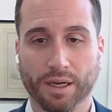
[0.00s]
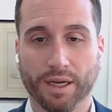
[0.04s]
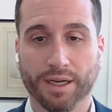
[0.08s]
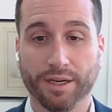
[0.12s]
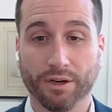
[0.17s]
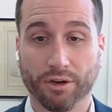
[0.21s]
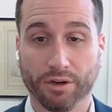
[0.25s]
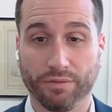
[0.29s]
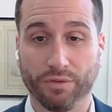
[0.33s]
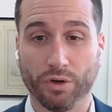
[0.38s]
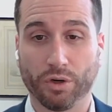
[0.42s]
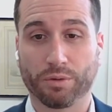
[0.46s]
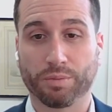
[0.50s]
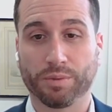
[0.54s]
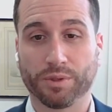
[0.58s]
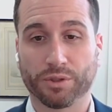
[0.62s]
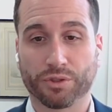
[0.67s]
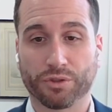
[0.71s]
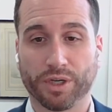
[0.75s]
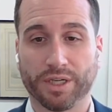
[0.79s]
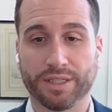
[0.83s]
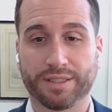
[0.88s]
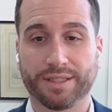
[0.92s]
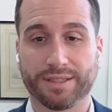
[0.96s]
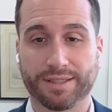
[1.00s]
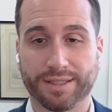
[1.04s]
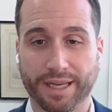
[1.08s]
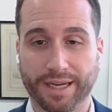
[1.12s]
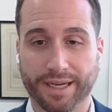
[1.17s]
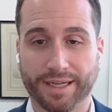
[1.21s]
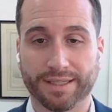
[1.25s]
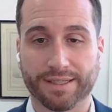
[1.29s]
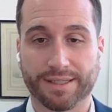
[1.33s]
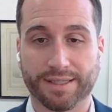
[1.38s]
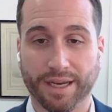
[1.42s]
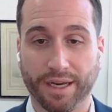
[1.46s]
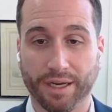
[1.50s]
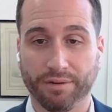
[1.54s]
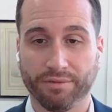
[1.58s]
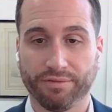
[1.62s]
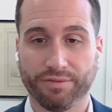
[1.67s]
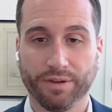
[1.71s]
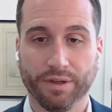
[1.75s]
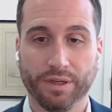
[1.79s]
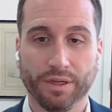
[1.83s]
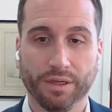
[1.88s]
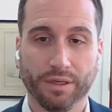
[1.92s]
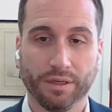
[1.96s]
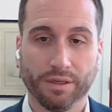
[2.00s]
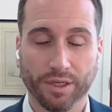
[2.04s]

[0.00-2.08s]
An irrevocable trust is like a safe.